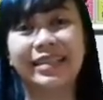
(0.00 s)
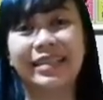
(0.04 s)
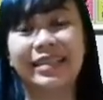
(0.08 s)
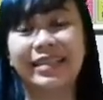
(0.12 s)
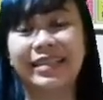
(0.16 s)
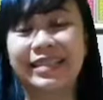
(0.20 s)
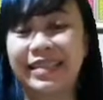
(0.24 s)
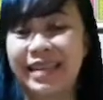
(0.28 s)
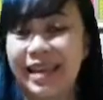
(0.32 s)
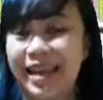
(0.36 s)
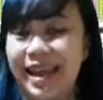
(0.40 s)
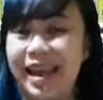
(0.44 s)

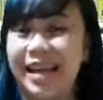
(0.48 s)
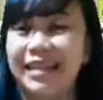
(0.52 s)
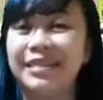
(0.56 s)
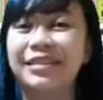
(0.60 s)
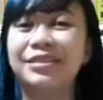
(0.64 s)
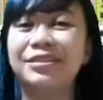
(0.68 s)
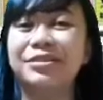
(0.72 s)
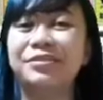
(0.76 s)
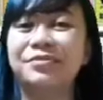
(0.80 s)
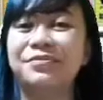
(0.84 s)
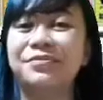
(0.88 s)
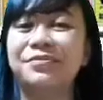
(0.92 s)
Yes,
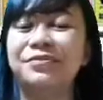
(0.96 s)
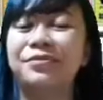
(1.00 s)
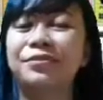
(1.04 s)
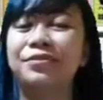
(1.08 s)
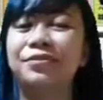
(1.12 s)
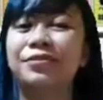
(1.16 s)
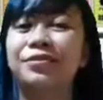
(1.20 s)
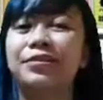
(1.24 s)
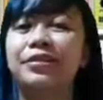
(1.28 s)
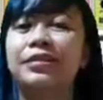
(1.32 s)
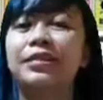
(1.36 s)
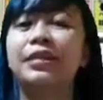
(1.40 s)
of
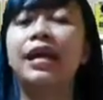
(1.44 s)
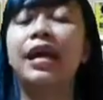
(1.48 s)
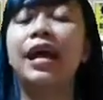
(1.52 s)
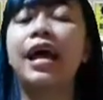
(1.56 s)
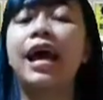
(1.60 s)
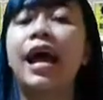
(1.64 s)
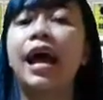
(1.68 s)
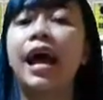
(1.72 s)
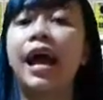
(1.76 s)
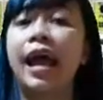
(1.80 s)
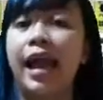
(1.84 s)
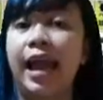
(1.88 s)
course.
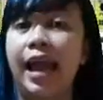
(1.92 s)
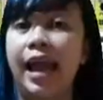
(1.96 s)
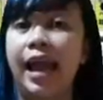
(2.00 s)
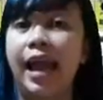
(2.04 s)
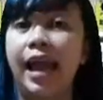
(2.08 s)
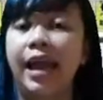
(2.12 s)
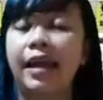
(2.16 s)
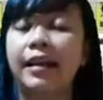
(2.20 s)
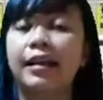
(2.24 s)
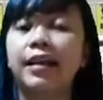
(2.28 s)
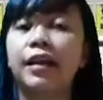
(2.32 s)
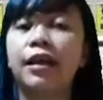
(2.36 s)

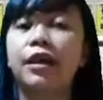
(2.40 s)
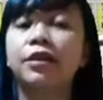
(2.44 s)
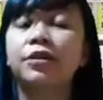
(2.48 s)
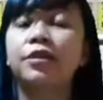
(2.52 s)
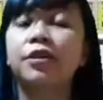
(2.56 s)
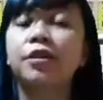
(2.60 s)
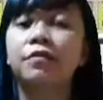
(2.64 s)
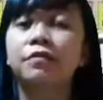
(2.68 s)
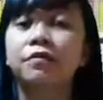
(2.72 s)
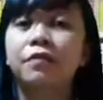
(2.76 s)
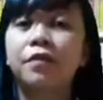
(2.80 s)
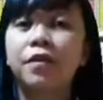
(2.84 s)
And
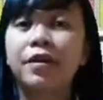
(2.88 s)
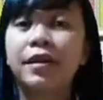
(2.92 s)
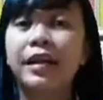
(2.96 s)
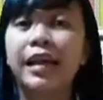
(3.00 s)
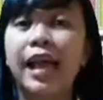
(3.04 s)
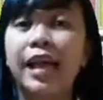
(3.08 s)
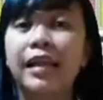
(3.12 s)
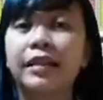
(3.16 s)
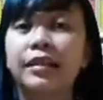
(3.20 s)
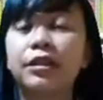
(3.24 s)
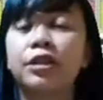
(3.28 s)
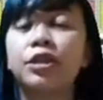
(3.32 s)
don't
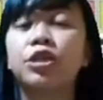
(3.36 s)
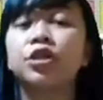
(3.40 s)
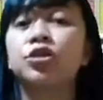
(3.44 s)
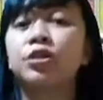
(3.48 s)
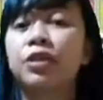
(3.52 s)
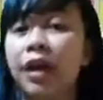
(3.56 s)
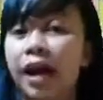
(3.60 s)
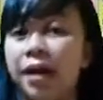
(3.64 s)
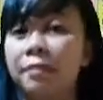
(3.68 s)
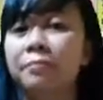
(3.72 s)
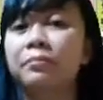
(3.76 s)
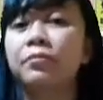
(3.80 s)
forget to
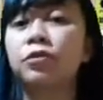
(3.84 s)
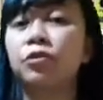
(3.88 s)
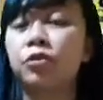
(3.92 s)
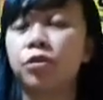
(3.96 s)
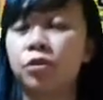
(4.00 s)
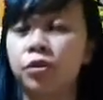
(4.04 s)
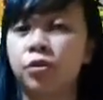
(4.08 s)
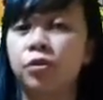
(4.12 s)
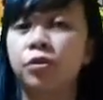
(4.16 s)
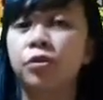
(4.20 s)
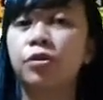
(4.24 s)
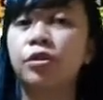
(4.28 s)
come to
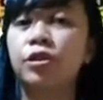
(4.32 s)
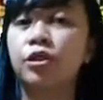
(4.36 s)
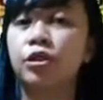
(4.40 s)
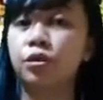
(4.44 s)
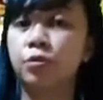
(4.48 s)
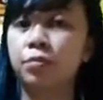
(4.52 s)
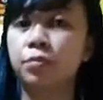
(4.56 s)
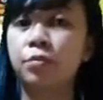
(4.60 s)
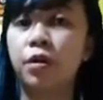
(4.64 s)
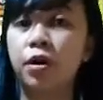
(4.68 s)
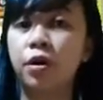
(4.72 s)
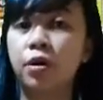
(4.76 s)
school
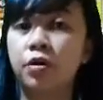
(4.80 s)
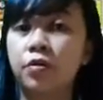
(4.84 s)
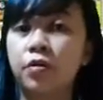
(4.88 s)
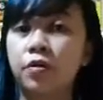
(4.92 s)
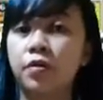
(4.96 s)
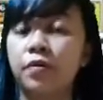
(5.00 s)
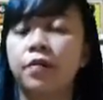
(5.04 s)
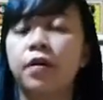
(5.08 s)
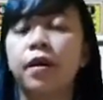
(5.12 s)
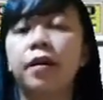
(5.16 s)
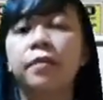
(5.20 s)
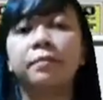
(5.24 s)

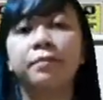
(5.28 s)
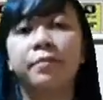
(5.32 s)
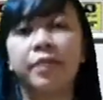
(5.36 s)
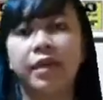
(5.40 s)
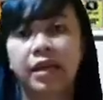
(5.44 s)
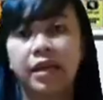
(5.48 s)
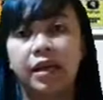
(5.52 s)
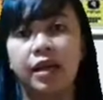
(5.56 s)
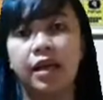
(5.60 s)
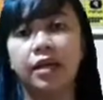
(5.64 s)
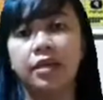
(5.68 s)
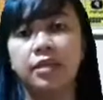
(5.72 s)
tomorrow
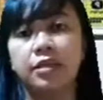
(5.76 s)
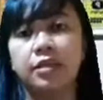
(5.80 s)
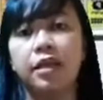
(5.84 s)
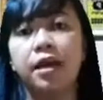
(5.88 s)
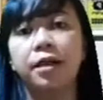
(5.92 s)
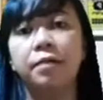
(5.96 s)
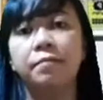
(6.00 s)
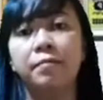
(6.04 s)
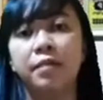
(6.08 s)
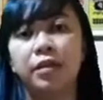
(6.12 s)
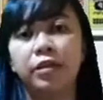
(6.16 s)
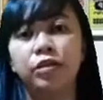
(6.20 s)
because
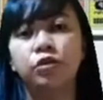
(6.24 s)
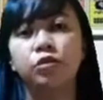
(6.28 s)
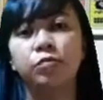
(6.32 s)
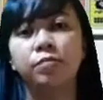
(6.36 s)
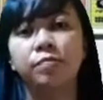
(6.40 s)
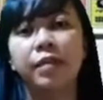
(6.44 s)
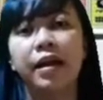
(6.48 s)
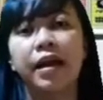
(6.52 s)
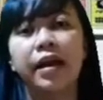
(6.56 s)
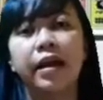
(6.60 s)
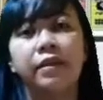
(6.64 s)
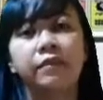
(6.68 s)
Miss
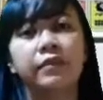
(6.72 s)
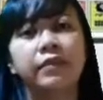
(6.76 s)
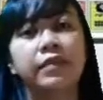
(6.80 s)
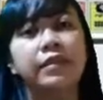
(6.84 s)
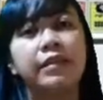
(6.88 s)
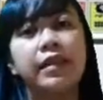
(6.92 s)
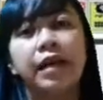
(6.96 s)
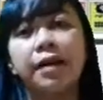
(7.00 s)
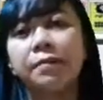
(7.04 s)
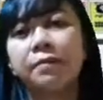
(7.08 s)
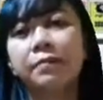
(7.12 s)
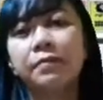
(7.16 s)
Sukma have
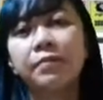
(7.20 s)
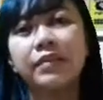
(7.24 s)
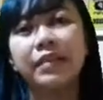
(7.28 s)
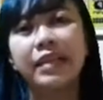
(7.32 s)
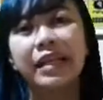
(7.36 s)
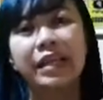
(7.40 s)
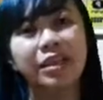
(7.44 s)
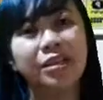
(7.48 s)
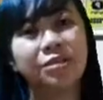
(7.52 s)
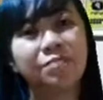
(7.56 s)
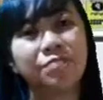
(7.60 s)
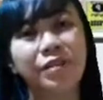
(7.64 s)

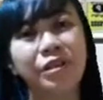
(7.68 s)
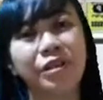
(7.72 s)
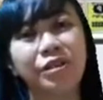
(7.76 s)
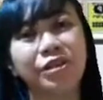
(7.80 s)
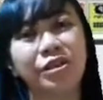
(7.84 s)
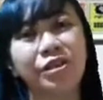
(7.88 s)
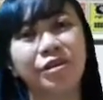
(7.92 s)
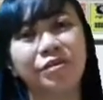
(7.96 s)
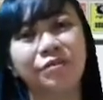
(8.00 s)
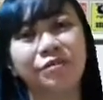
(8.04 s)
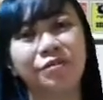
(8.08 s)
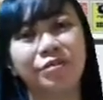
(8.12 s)
something
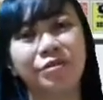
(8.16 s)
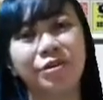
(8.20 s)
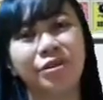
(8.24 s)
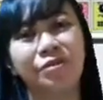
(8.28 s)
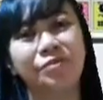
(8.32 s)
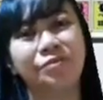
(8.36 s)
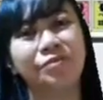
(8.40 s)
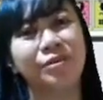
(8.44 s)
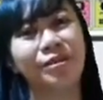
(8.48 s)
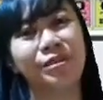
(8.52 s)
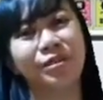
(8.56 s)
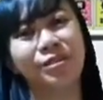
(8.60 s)
special for you
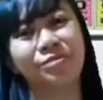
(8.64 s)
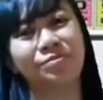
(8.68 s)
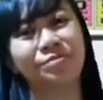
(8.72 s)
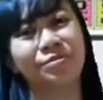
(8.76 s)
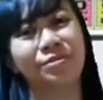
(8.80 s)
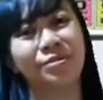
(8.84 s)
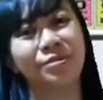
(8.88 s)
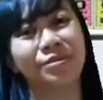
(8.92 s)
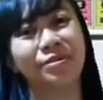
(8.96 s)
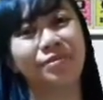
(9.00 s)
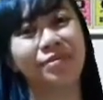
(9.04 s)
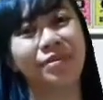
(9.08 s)
for
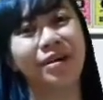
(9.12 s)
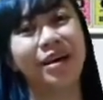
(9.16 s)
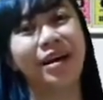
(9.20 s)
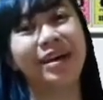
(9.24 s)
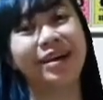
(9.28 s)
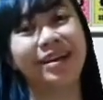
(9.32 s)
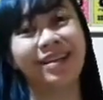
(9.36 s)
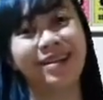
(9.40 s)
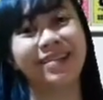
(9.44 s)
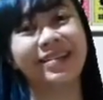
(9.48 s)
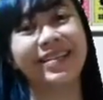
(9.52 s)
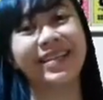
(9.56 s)
tomorrow,
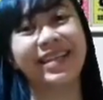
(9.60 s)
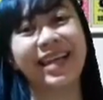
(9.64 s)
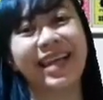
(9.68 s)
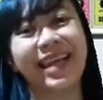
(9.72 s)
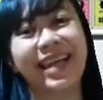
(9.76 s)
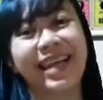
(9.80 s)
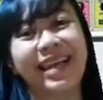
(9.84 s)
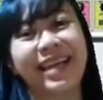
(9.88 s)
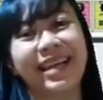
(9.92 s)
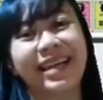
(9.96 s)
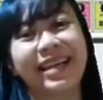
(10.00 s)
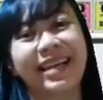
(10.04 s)
okay?